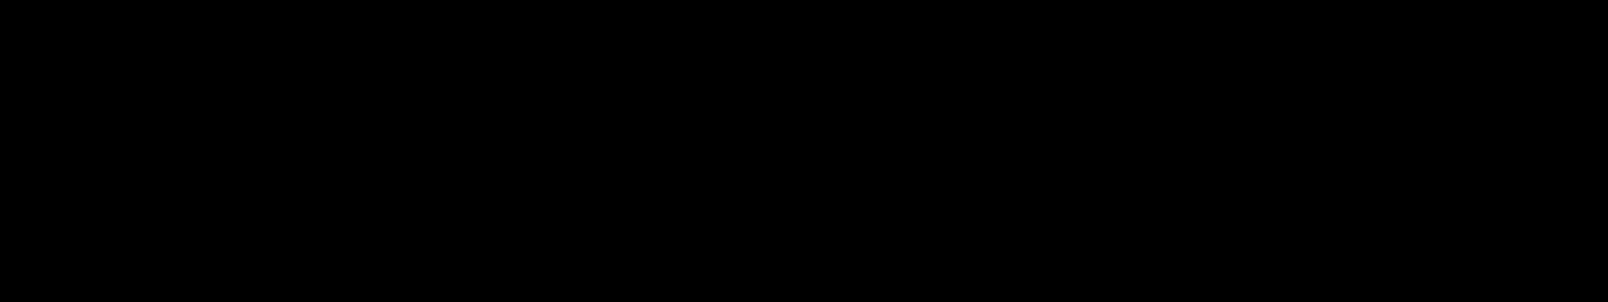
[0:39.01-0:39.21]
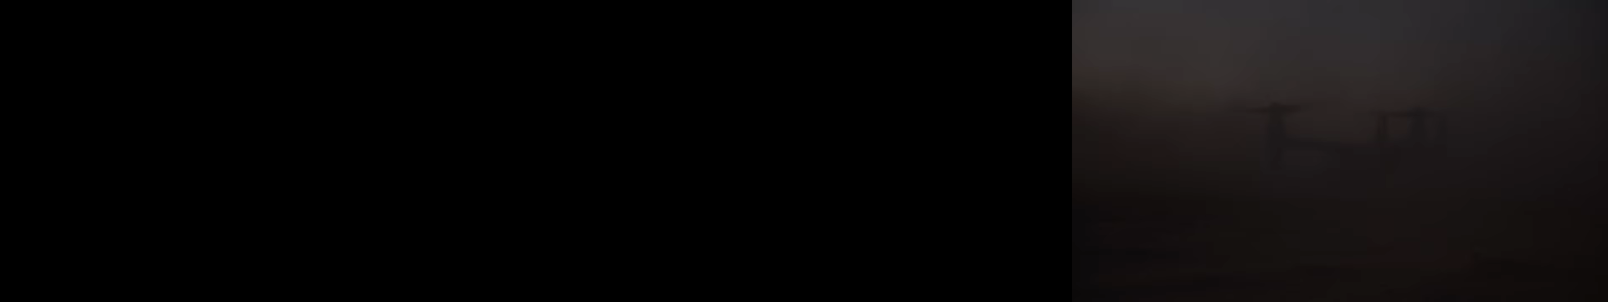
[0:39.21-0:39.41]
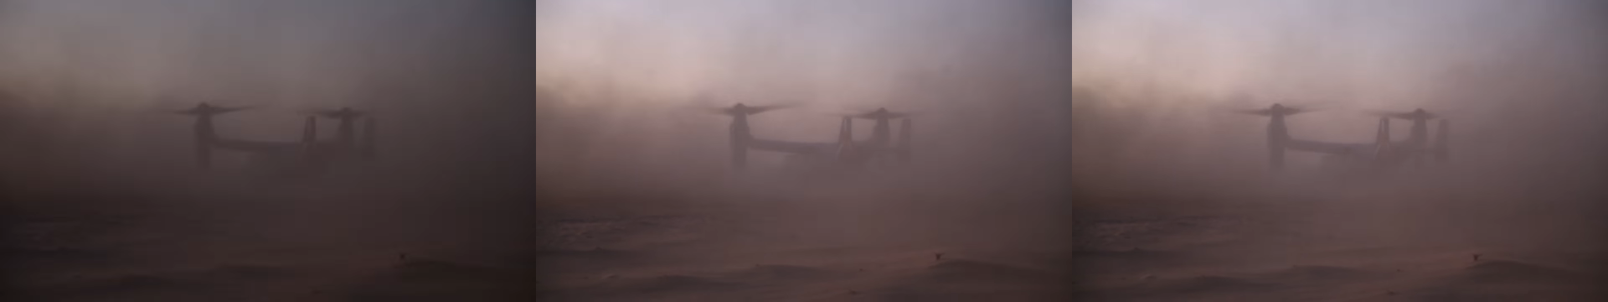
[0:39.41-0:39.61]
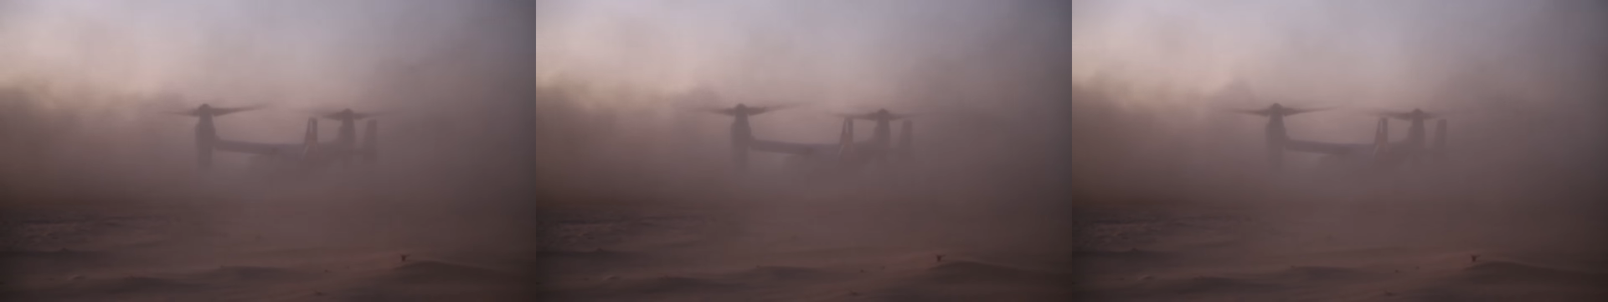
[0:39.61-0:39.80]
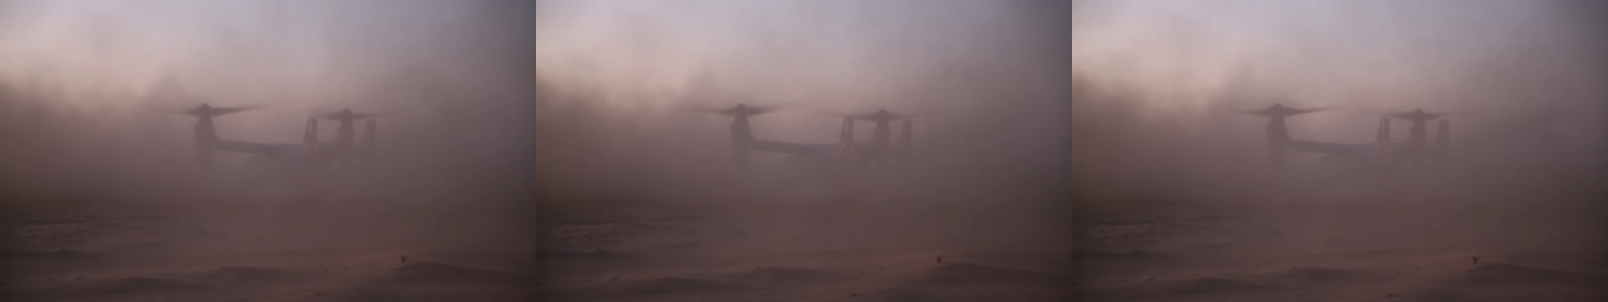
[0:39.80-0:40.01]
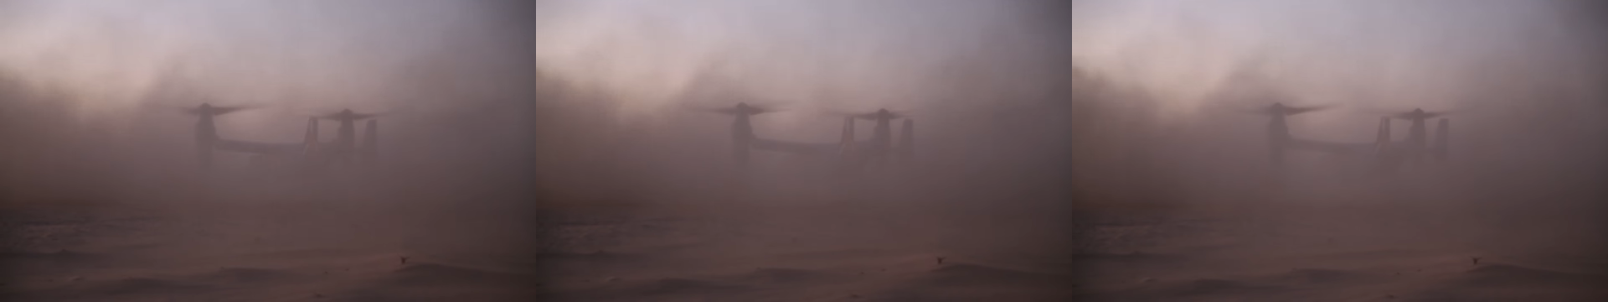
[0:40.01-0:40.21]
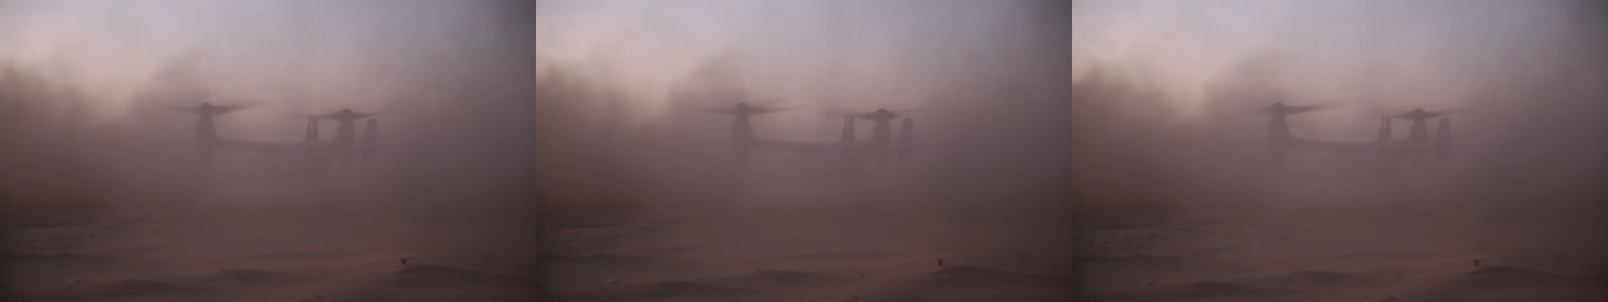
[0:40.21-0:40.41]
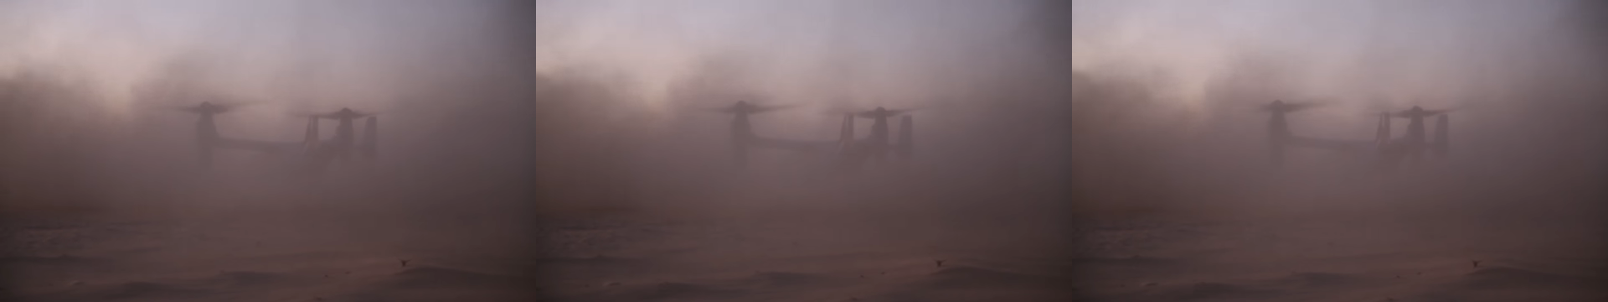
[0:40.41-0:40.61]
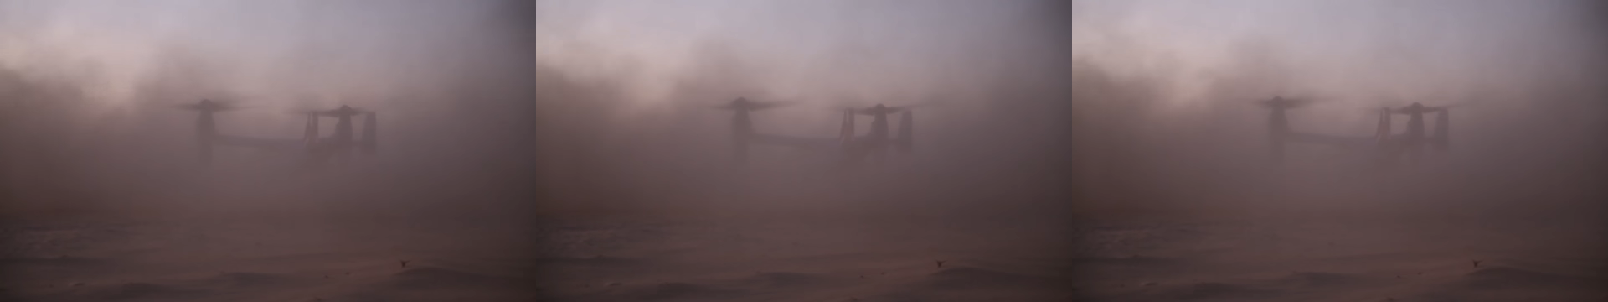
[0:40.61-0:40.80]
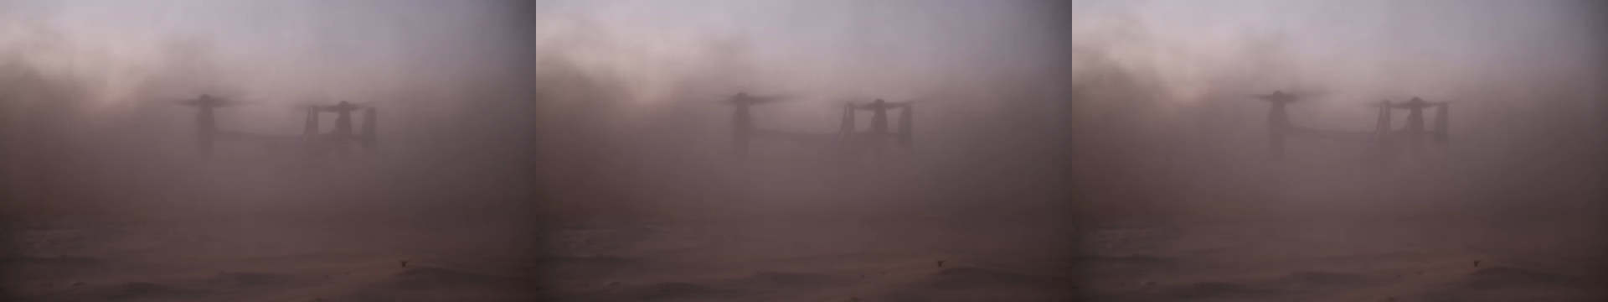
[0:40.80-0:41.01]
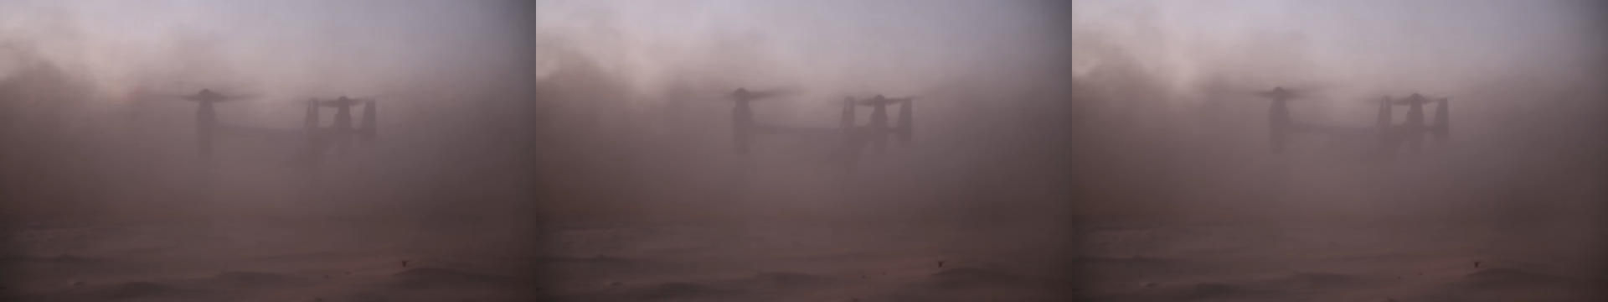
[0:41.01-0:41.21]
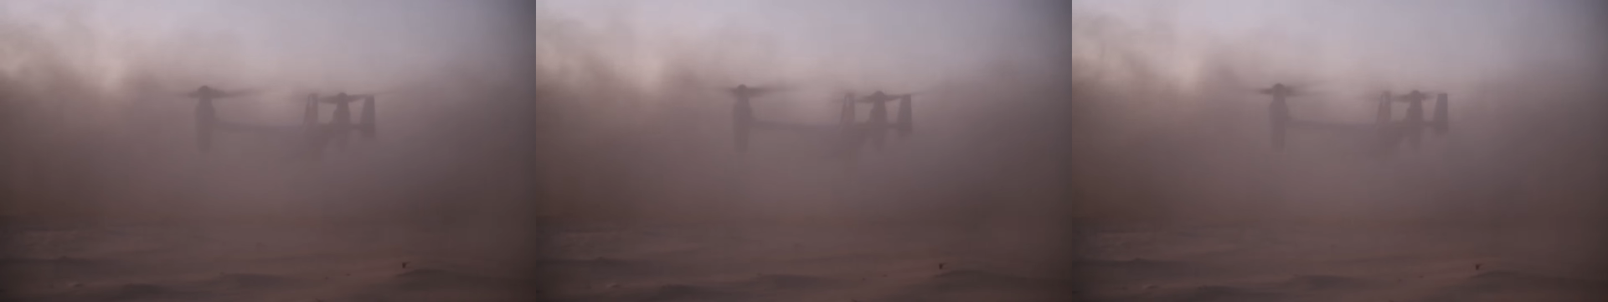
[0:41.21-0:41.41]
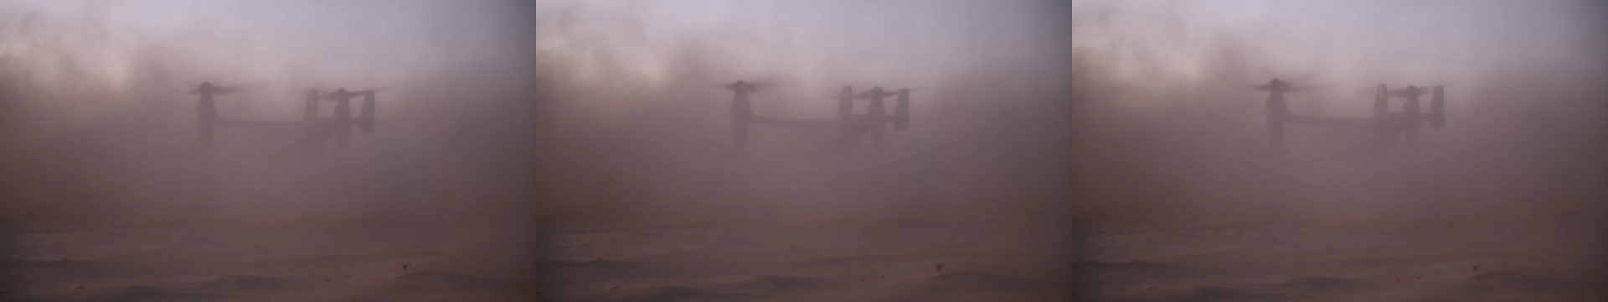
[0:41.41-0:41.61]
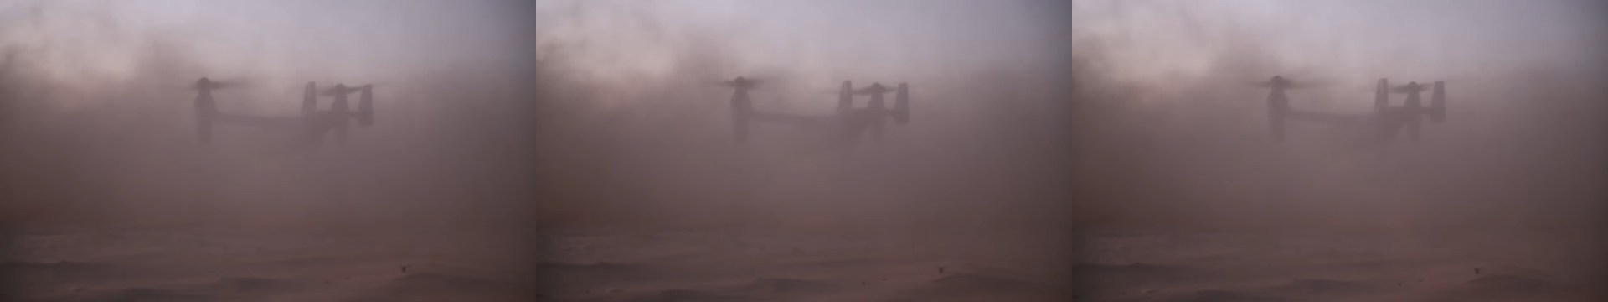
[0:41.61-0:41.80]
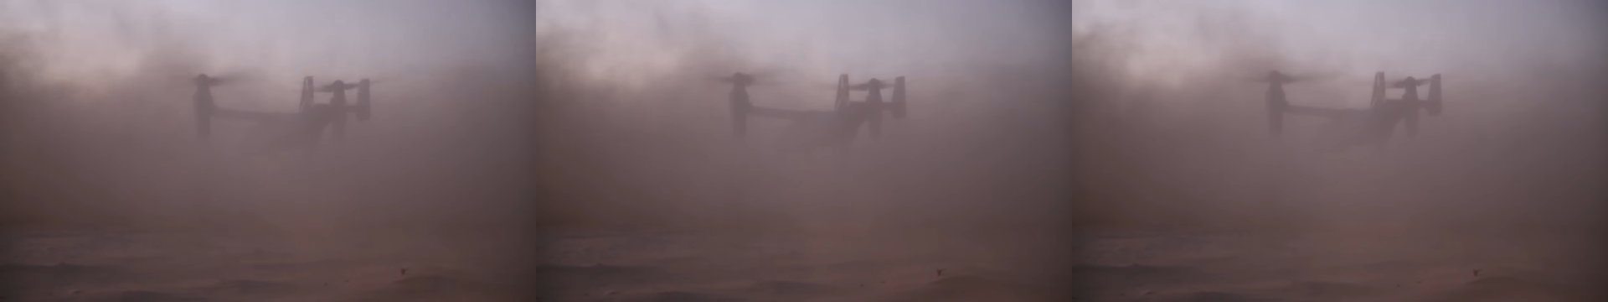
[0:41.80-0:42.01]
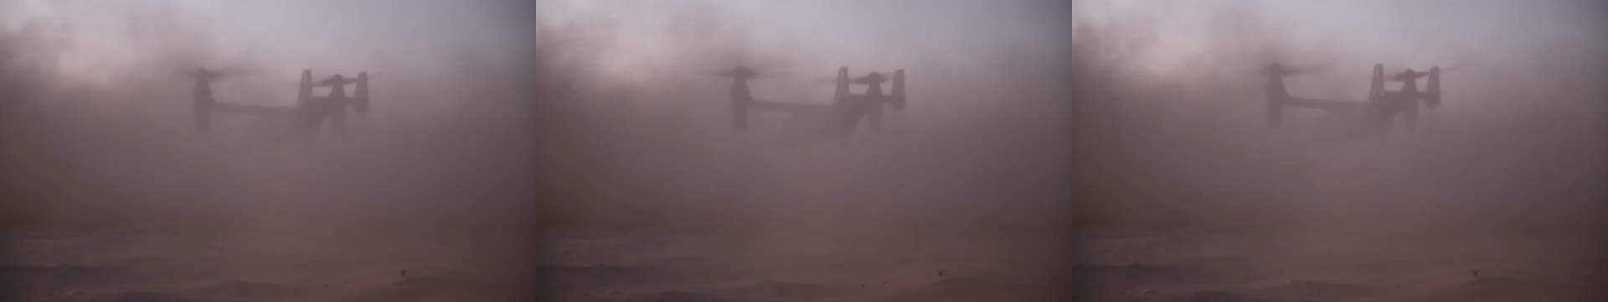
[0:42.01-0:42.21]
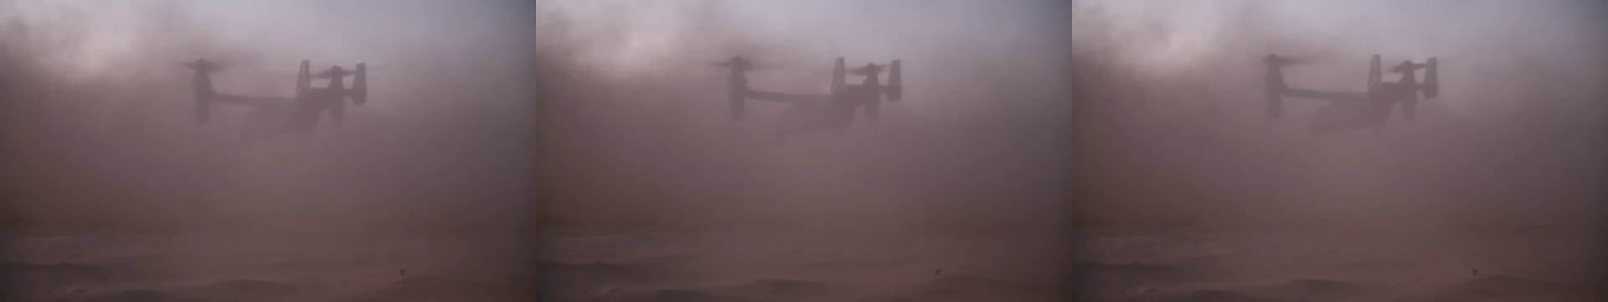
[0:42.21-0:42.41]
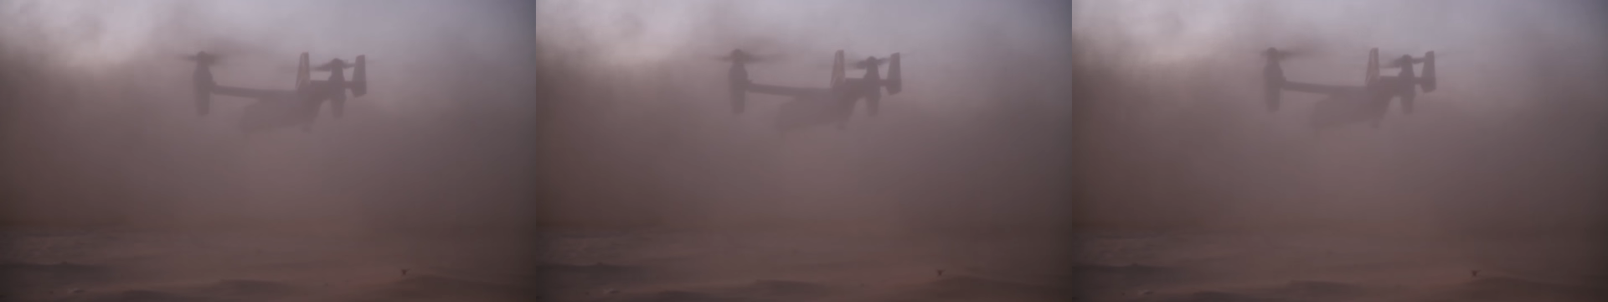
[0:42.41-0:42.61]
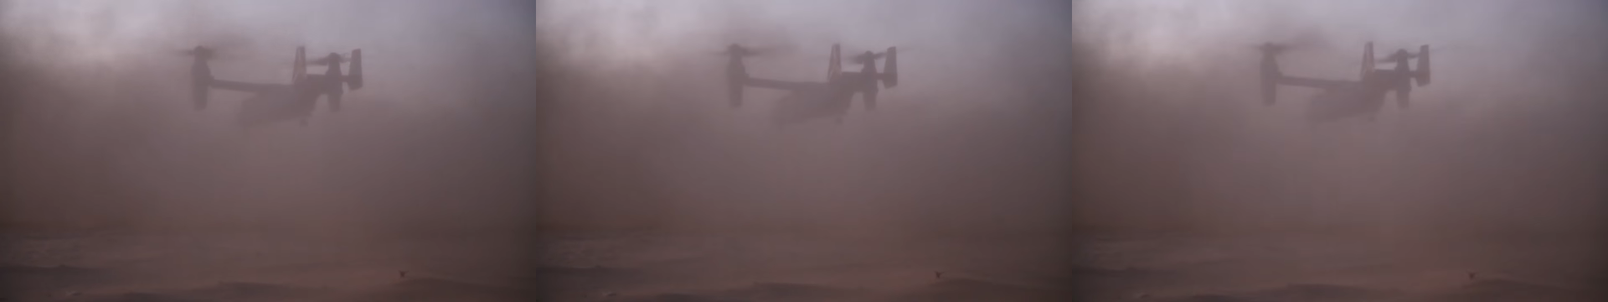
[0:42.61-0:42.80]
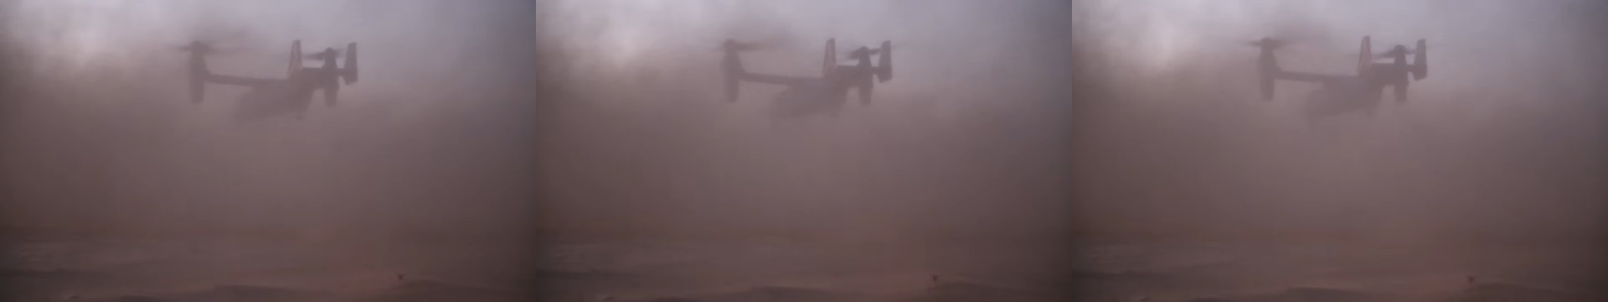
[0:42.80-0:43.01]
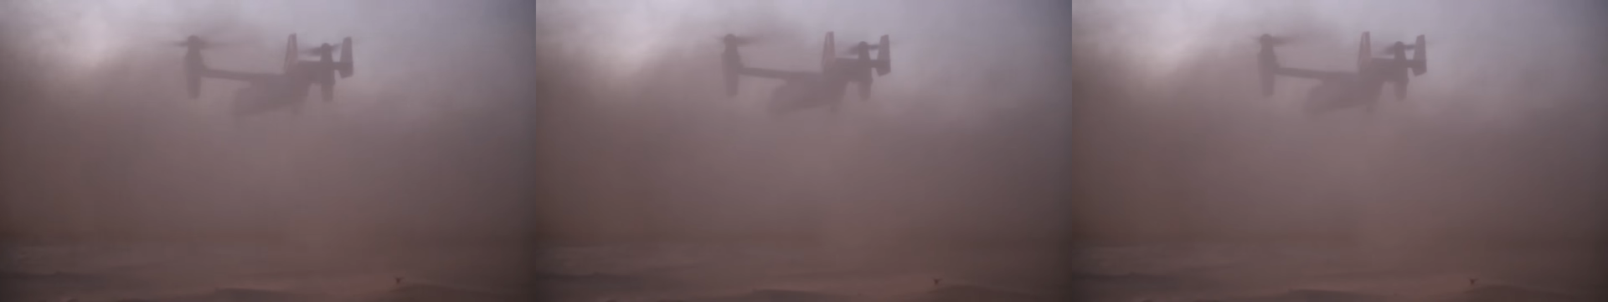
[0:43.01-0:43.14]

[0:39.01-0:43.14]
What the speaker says: No face is visible, so there are no lips to read.